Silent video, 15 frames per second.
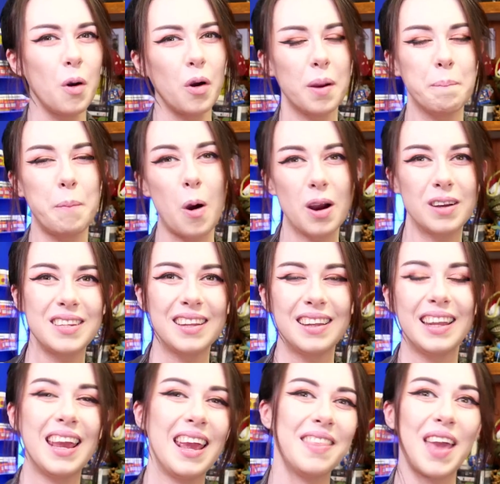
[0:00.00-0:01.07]
more
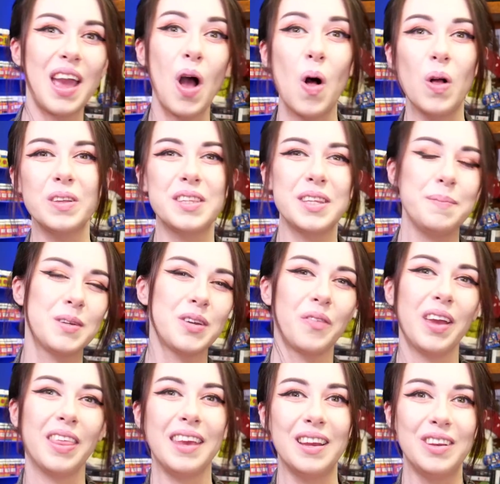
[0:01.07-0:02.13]
importantly, they all seemed to
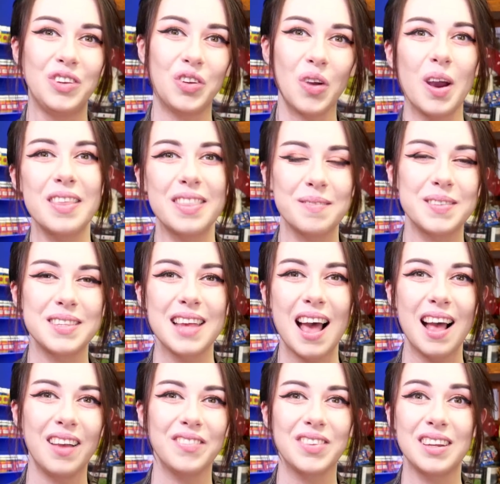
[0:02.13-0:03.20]
really enjoy
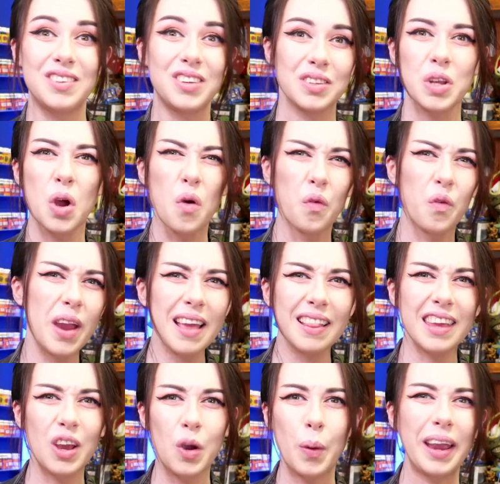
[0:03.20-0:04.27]
themselves and just
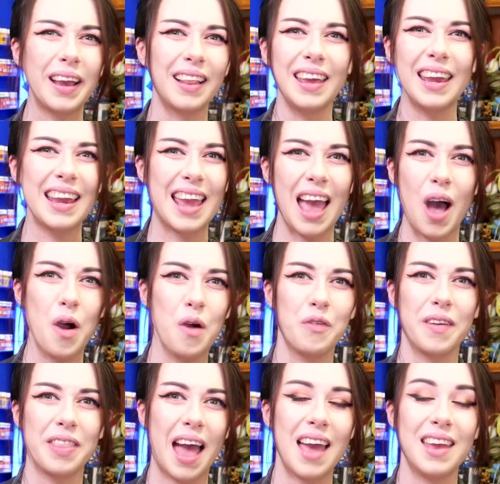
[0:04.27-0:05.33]
really quickly get
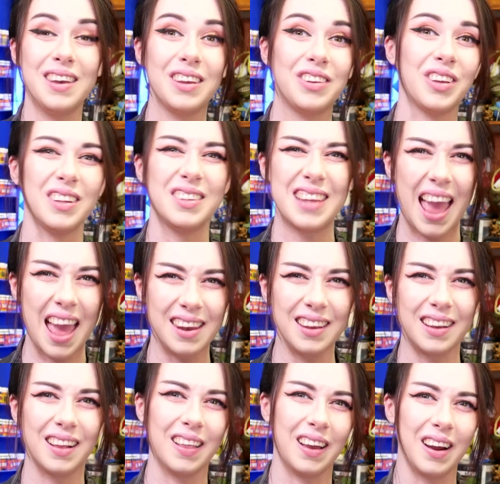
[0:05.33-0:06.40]
over that initial
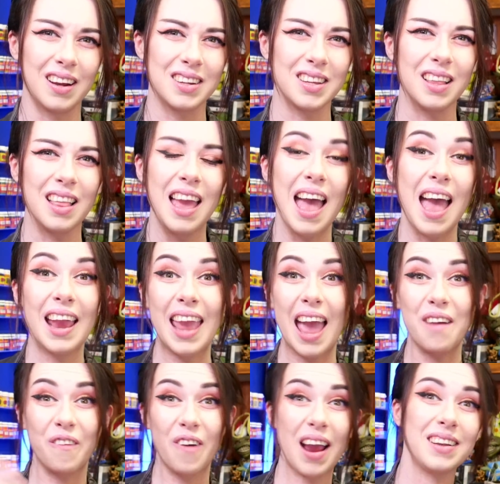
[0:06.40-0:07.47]
technical hurdle and
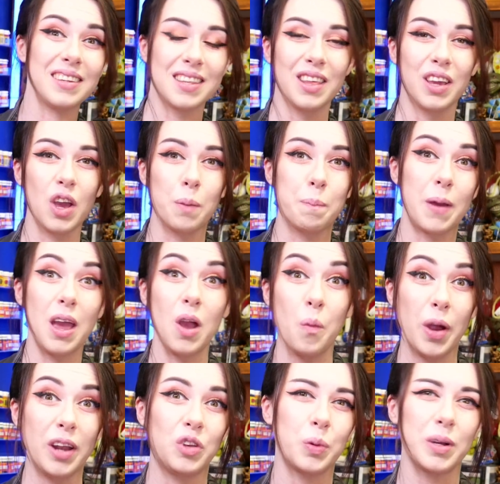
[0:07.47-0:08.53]
get right to the good bit,
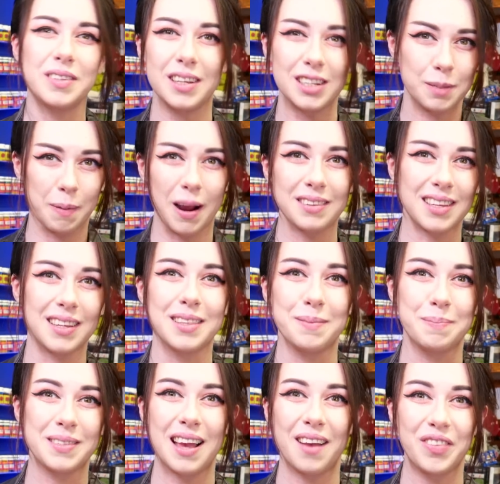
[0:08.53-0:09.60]
which was expressing
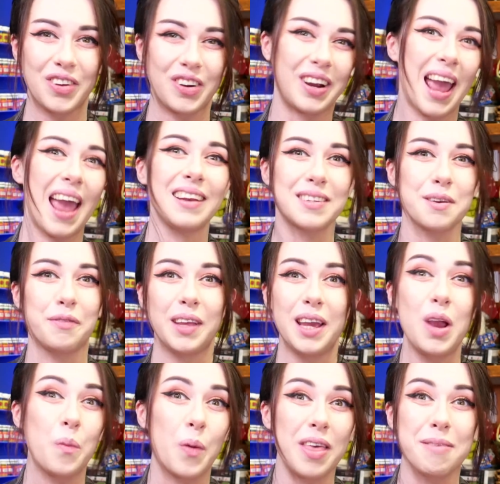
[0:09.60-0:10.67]
themselves
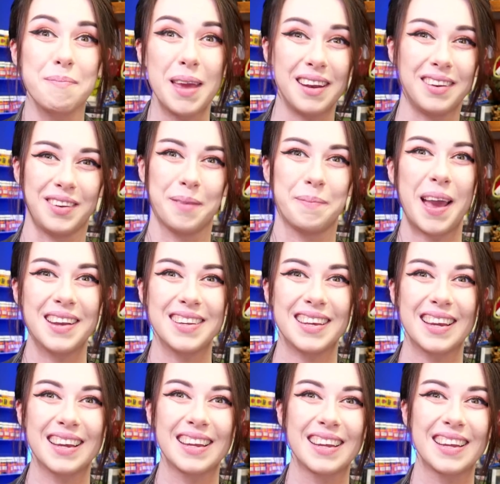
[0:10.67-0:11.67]
creatively with miniature painting.